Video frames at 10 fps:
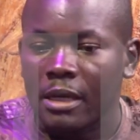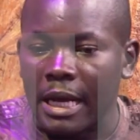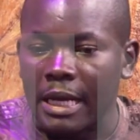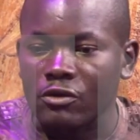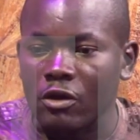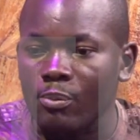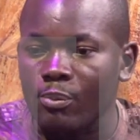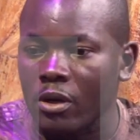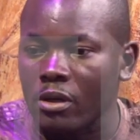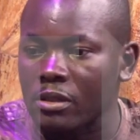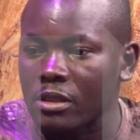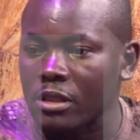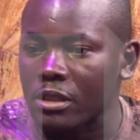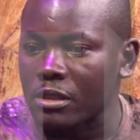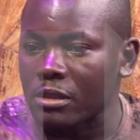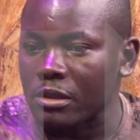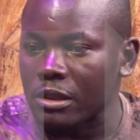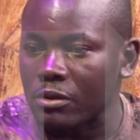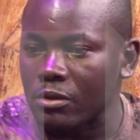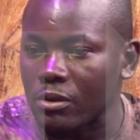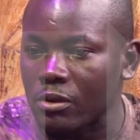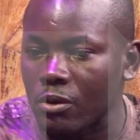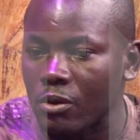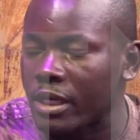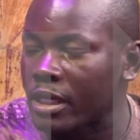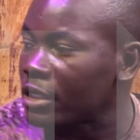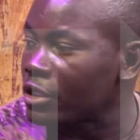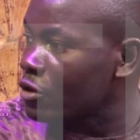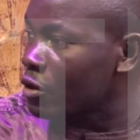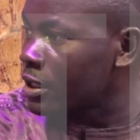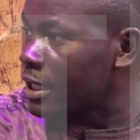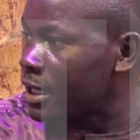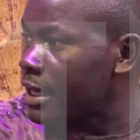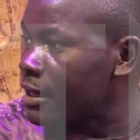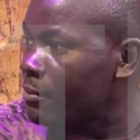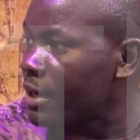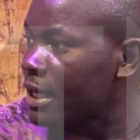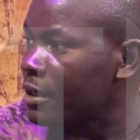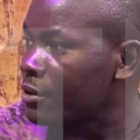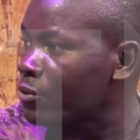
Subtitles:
At some point, the old slaughter market